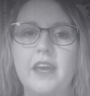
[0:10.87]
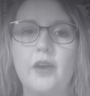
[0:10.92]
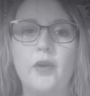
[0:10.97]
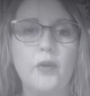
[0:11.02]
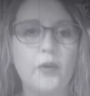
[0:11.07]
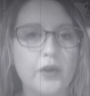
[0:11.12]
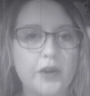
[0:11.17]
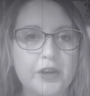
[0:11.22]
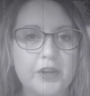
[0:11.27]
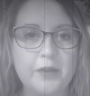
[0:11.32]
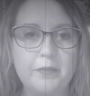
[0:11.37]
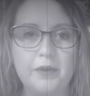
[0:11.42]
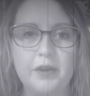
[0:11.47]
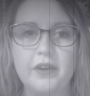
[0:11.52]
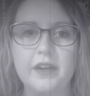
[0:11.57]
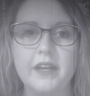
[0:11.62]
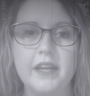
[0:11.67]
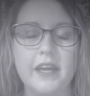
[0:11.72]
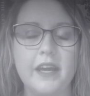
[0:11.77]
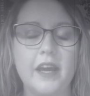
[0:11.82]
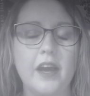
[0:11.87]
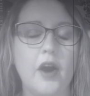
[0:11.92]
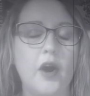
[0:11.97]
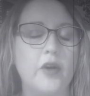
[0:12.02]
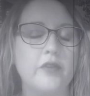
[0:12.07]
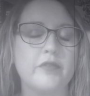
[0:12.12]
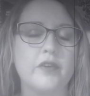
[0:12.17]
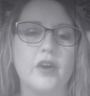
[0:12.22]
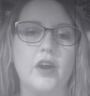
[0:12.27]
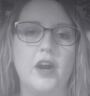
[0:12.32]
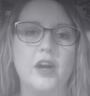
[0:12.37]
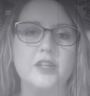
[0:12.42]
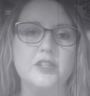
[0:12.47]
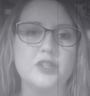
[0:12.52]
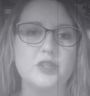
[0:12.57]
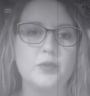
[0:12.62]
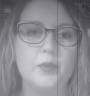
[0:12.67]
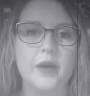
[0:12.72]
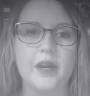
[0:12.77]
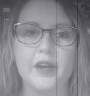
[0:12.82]
horror community over on
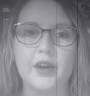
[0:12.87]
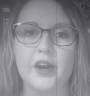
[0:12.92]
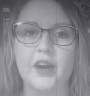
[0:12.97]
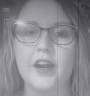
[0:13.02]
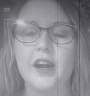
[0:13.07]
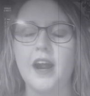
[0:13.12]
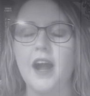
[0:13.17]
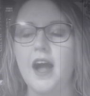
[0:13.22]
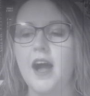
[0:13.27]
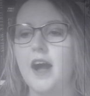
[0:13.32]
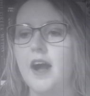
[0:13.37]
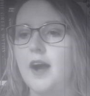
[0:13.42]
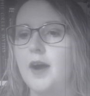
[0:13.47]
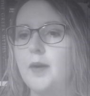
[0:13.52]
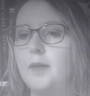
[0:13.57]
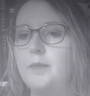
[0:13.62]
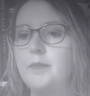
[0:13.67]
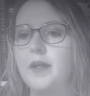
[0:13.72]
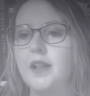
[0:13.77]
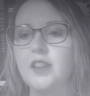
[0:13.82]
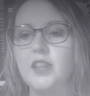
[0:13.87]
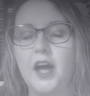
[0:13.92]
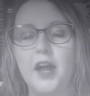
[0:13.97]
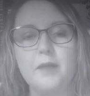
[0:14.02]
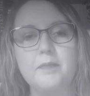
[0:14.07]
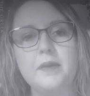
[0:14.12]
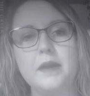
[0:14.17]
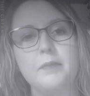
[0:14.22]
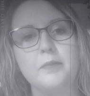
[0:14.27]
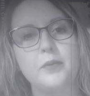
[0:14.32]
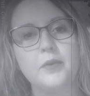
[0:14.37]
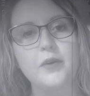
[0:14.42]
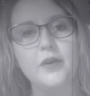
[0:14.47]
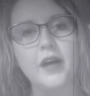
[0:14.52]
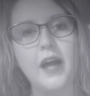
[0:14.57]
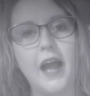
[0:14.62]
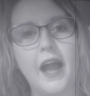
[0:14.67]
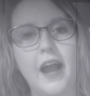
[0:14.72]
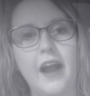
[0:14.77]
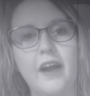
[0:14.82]
Twitter. A lot of
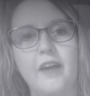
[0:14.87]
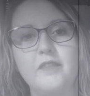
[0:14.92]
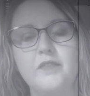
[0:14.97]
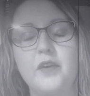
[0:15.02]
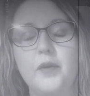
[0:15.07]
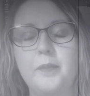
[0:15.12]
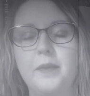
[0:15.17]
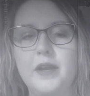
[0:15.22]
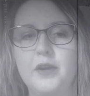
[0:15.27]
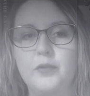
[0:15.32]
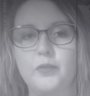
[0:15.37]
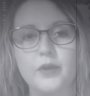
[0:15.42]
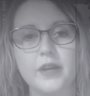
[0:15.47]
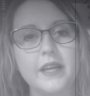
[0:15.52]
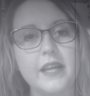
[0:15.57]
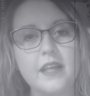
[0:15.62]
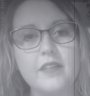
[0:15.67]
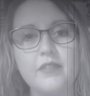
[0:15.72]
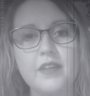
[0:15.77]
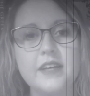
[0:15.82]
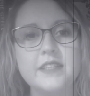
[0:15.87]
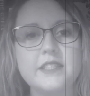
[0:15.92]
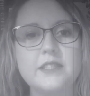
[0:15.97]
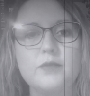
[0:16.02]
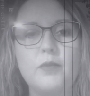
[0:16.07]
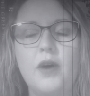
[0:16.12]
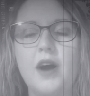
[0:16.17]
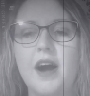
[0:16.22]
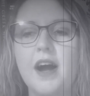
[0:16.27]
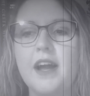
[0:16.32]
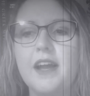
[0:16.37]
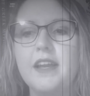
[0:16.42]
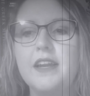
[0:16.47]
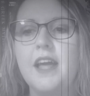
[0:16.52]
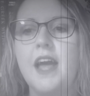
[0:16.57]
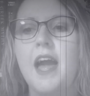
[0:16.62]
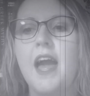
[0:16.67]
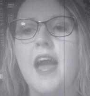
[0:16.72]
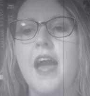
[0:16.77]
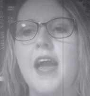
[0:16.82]
people have been reading this one,
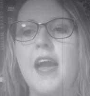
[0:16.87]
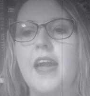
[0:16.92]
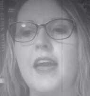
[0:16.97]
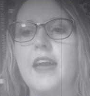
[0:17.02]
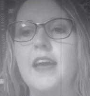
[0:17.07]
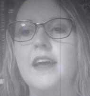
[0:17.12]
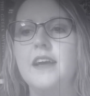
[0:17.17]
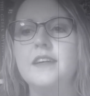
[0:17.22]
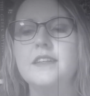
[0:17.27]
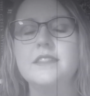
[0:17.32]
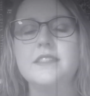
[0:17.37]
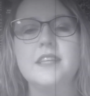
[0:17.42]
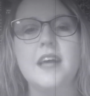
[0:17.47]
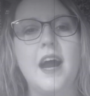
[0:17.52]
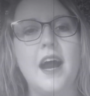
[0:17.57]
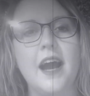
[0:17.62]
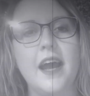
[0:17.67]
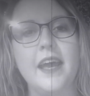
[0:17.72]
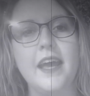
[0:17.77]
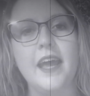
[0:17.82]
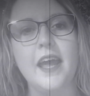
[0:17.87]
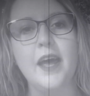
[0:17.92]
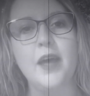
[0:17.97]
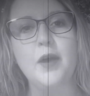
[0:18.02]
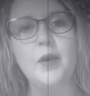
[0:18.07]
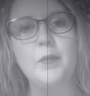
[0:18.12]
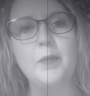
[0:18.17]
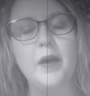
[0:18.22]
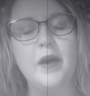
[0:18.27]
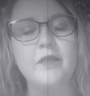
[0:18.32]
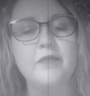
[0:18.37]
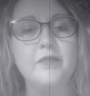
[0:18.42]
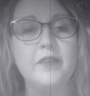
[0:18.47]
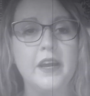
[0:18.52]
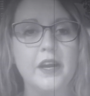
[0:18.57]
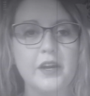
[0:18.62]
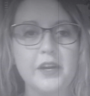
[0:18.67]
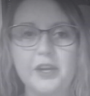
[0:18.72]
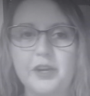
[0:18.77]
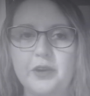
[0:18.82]
and I am
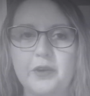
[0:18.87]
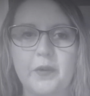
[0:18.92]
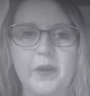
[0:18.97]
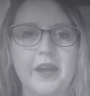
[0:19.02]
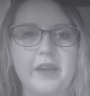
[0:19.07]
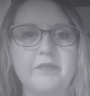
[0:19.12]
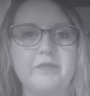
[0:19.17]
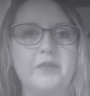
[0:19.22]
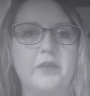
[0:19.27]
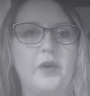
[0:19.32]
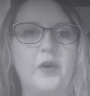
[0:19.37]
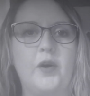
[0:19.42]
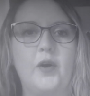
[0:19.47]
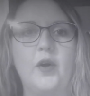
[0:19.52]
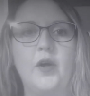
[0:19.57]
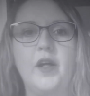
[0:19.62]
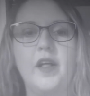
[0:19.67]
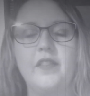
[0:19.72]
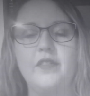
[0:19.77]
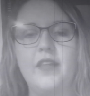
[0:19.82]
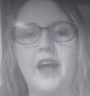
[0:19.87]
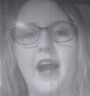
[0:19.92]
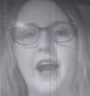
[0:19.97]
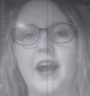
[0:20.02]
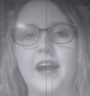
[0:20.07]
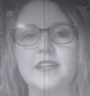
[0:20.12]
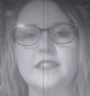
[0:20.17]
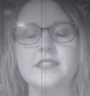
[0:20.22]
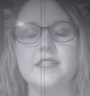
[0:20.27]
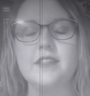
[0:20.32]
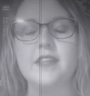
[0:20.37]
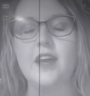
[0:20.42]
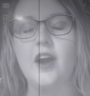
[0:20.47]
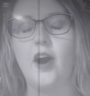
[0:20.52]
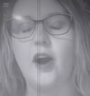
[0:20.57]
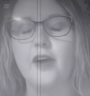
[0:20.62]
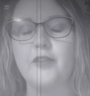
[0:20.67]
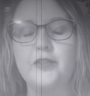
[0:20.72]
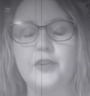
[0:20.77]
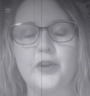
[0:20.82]
very grateful that the
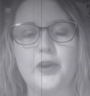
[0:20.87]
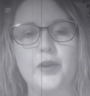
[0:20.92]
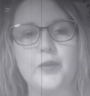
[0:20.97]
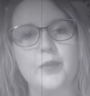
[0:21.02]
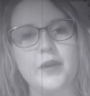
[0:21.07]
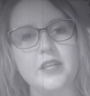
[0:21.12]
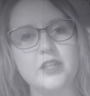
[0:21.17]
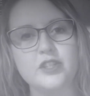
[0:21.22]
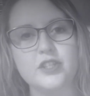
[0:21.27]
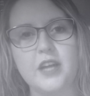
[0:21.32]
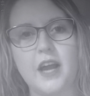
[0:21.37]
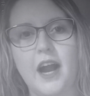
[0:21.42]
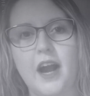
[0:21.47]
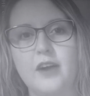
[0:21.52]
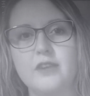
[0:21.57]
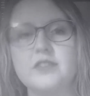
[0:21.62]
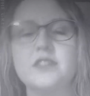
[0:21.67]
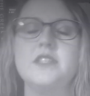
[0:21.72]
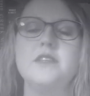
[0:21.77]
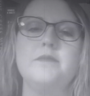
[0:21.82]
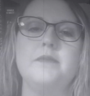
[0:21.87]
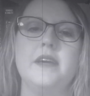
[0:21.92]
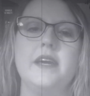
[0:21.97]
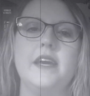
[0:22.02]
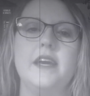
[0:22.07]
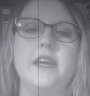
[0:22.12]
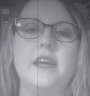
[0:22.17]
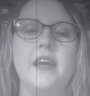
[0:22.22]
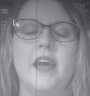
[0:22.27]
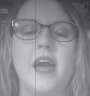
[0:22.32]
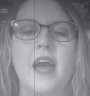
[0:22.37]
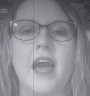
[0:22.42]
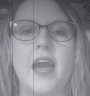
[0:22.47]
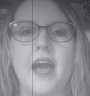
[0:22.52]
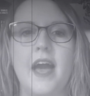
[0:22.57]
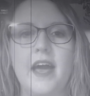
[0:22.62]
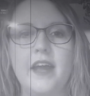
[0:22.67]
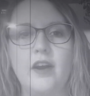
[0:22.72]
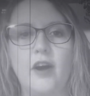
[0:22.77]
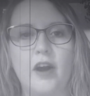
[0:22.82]
author reached out to me
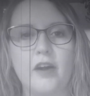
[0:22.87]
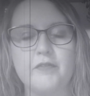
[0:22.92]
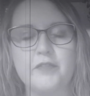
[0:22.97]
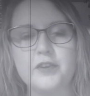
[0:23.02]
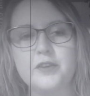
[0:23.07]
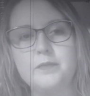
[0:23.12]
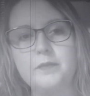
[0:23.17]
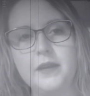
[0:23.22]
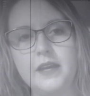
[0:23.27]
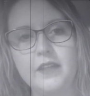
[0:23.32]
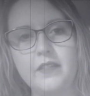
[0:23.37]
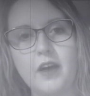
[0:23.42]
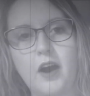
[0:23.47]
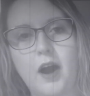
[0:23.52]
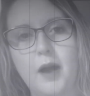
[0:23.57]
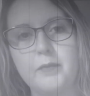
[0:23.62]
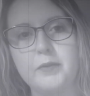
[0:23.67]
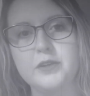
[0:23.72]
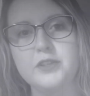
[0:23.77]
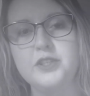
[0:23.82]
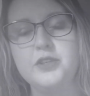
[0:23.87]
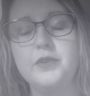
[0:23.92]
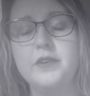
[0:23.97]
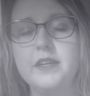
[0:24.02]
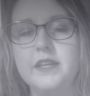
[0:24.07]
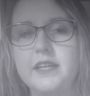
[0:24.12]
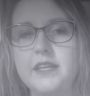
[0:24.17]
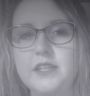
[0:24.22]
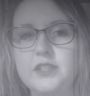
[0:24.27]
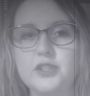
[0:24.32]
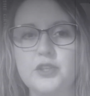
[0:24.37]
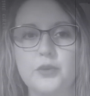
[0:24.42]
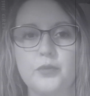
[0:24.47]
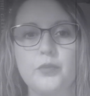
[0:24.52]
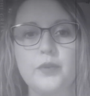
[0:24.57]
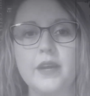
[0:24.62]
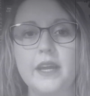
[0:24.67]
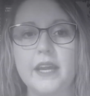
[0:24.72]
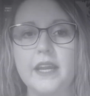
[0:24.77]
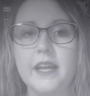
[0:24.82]
and offered me the opportunity to
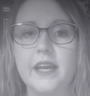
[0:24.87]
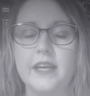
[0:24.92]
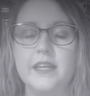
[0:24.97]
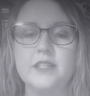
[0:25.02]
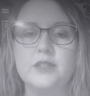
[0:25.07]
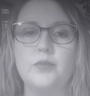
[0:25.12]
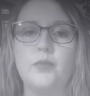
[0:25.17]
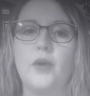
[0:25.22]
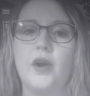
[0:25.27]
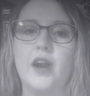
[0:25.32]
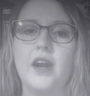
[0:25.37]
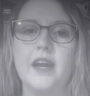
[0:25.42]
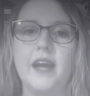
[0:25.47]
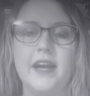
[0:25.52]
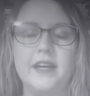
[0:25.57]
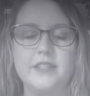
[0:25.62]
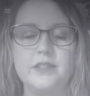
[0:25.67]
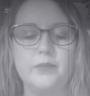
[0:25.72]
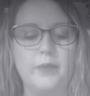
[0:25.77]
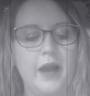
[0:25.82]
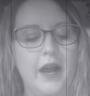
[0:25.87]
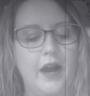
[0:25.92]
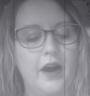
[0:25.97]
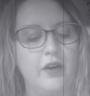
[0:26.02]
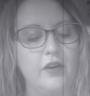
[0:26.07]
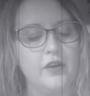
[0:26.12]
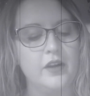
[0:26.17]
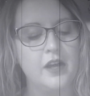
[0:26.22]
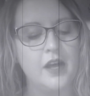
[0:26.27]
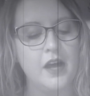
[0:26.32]
read his work as well.